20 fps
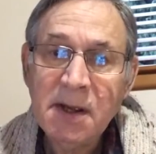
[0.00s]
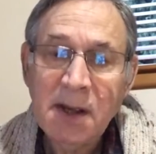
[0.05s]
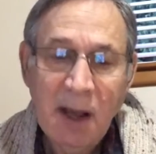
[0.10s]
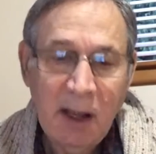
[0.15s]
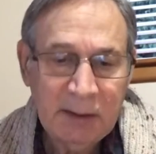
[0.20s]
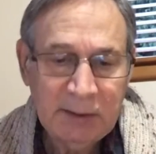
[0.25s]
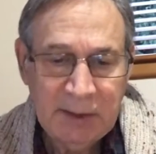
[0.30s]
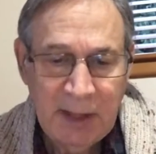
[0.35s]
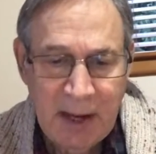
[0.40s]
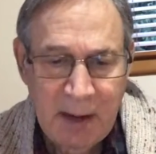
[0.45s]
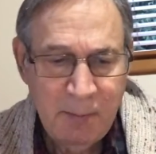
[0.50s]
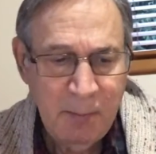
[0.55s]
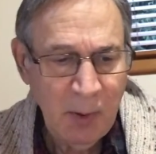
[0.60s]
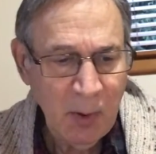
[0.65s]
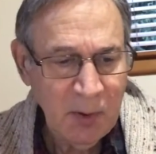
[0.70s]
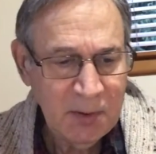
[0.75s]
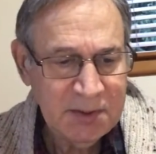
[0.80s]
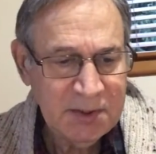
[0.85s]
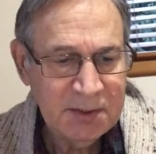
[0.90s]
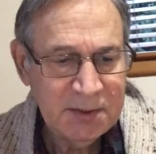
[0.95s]
a
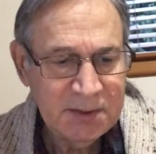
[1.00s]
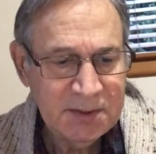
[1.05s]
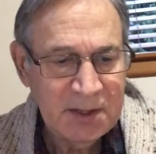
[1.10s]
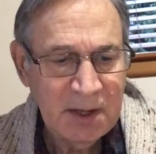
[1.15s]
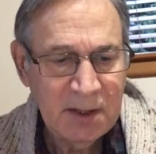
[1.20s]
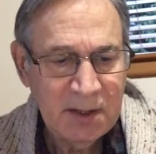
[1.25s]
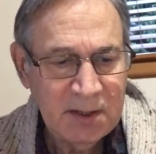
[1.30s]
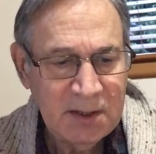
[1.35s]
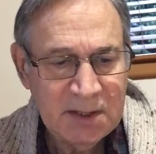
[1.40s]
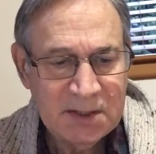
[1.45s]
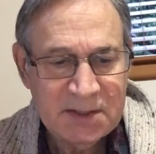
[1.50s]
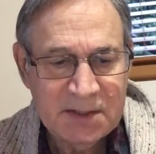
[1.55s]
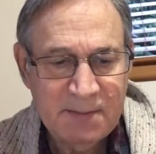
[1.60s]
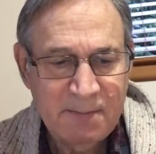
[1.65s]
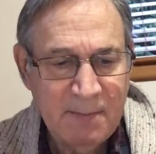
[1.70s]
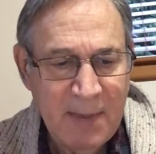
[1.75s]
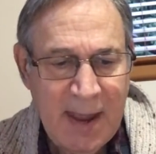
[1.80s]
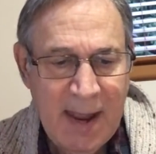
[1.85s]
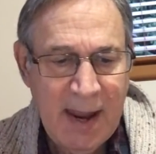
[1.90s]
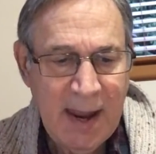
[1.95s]
layperson's
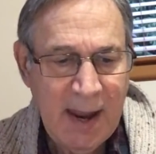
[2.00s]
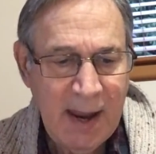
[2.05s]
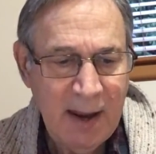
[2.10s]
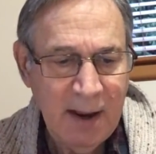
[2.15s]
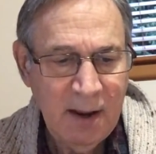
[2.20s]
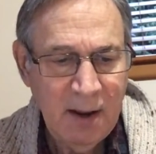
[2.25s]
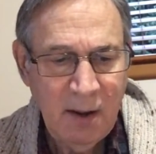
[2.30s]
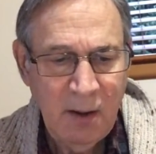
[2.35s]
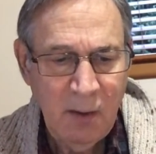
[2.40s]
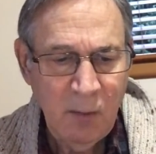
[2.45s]
dismay